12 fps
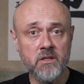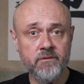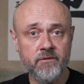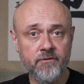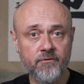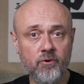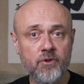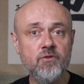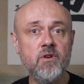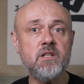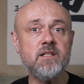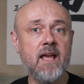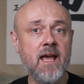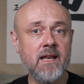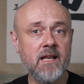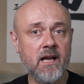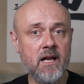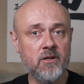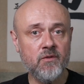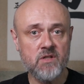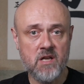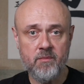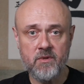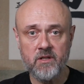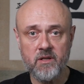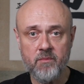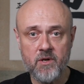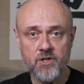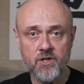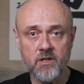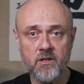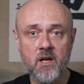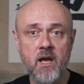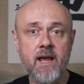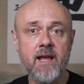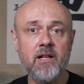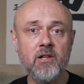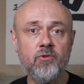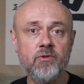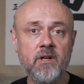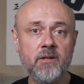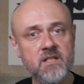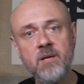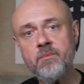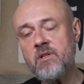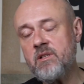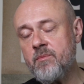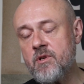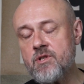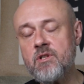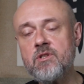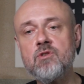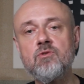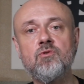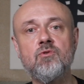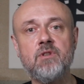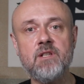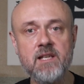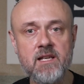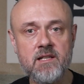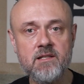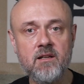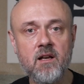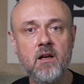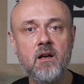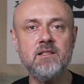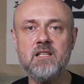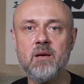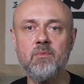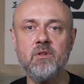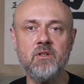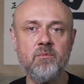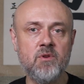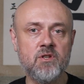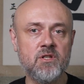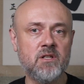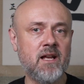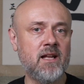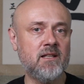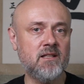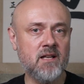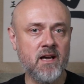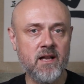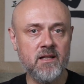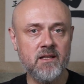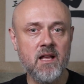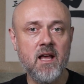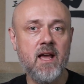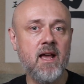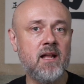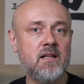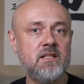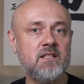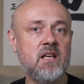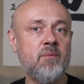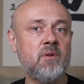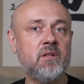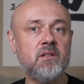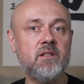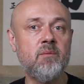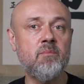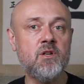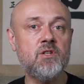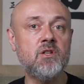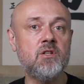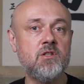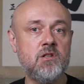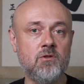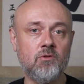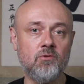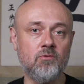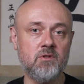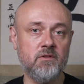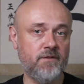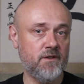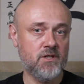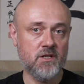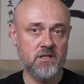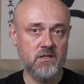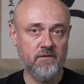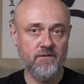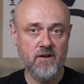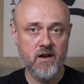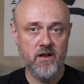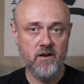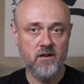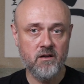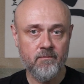Liv-4 treats any kind of seminal emission, including seminal emission due to heat, seminal emission at night, and seminal emission due to deficiency fire.